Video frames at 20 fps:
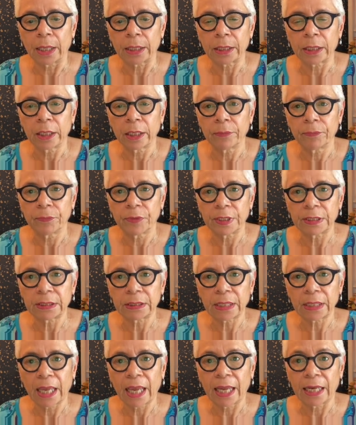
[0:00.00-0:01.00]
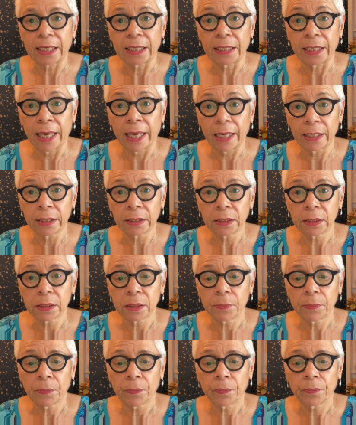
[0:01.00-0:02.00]
keep this at
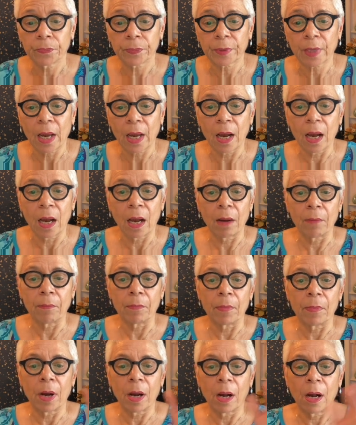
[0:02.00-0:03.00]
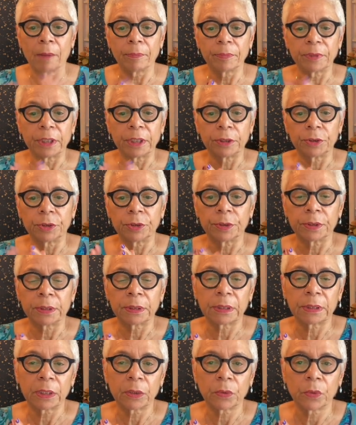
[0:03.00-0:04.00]
yes, opt into
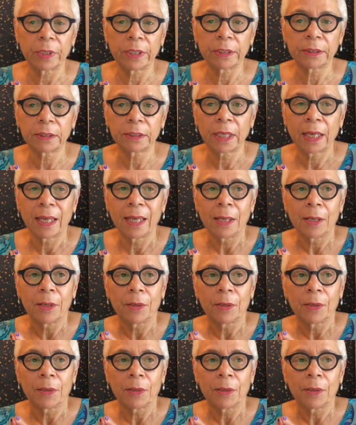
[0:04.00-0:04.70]
sequence.